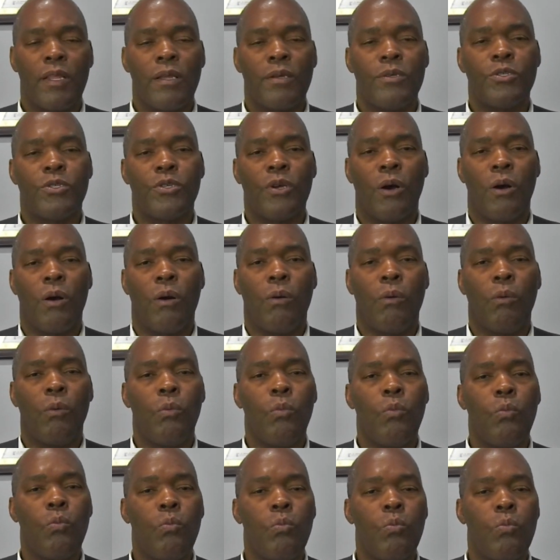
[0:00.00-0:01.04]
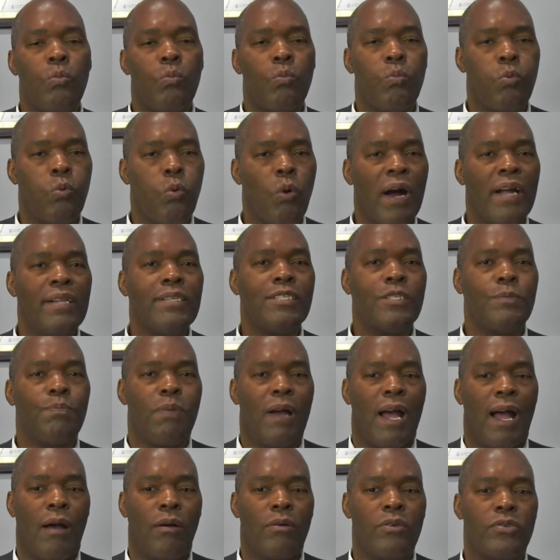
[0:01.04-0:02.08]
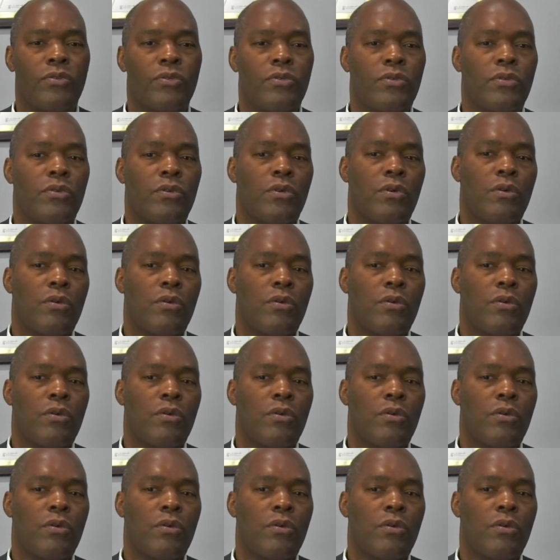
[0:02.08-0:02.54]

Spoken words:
So one spouse